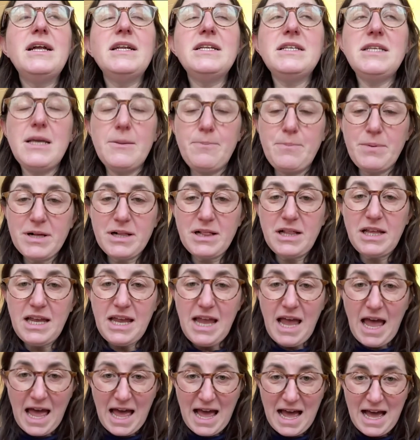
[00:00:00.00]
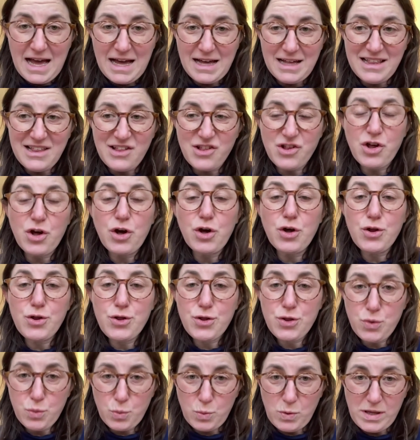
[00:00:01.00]
typically has
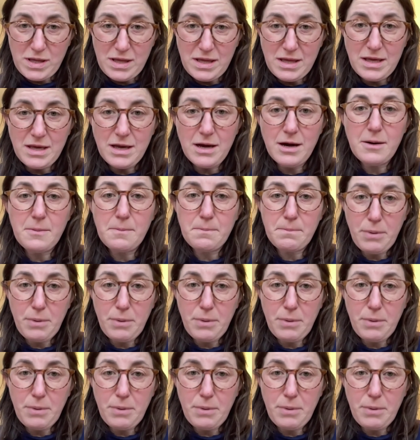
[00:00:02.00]
three